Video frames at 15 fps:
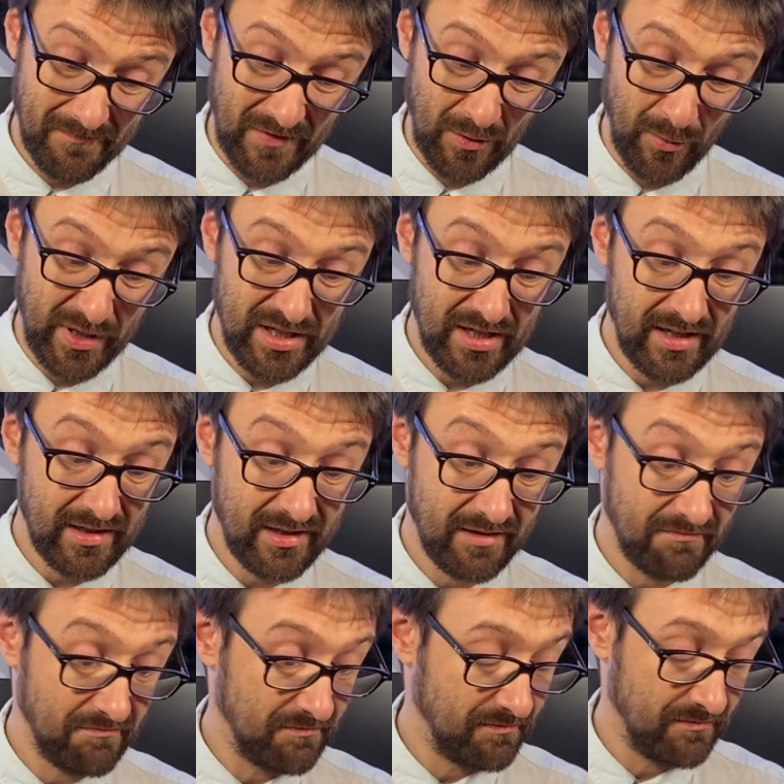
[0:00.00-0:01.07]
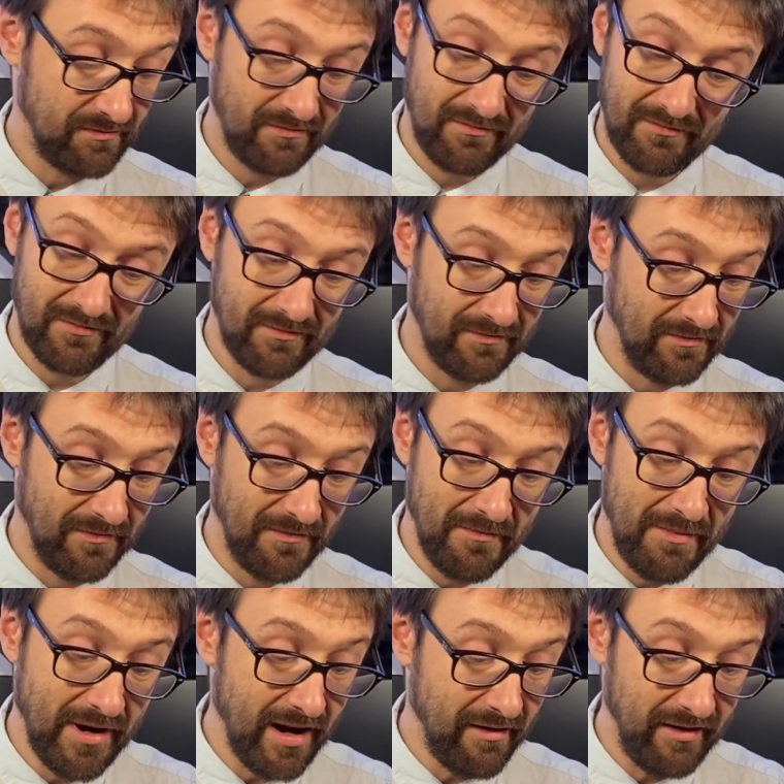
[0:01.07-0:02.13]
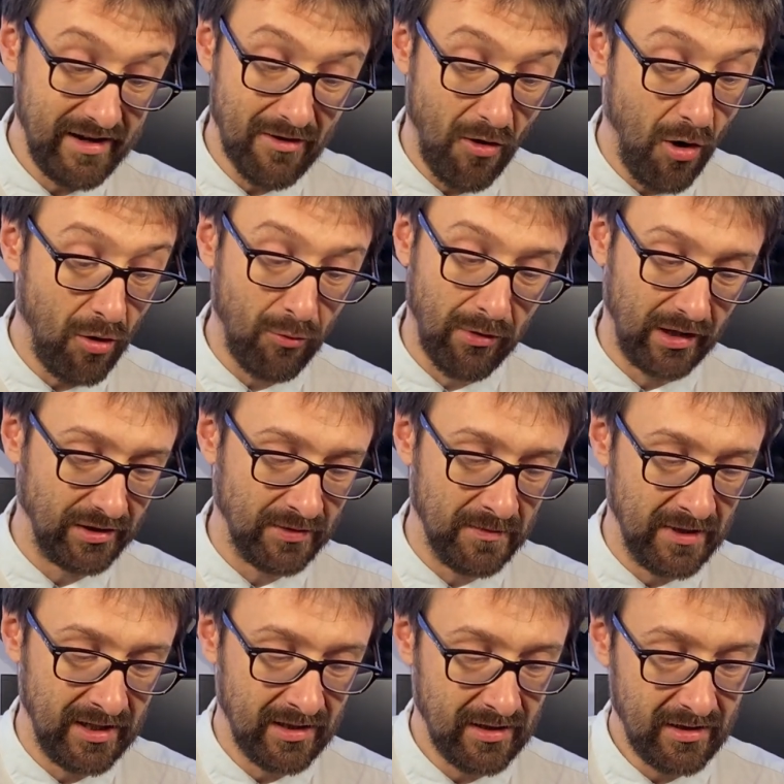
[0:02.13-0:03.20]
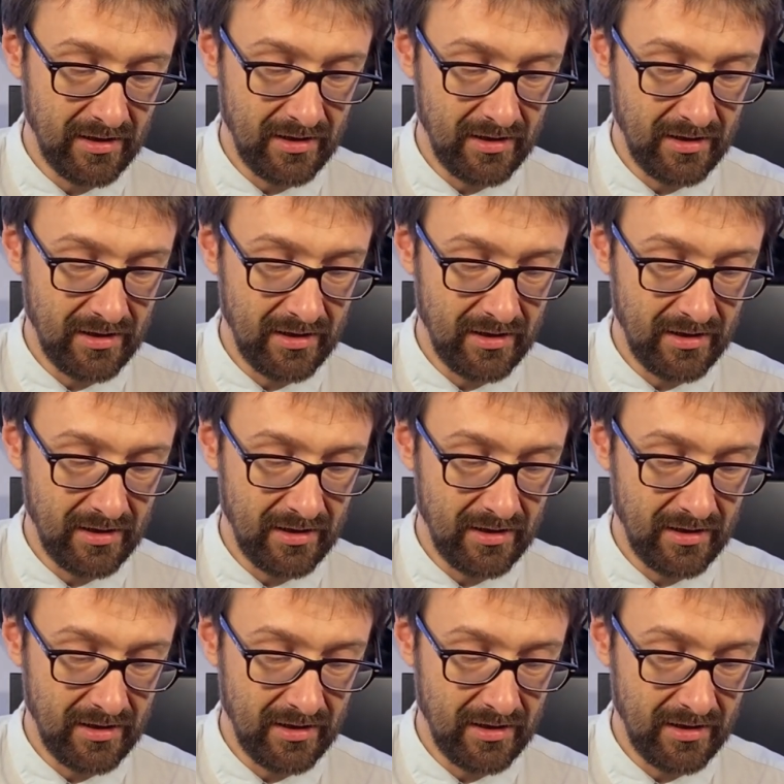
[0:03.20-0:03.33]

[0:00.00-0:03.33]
which is very awkward to me,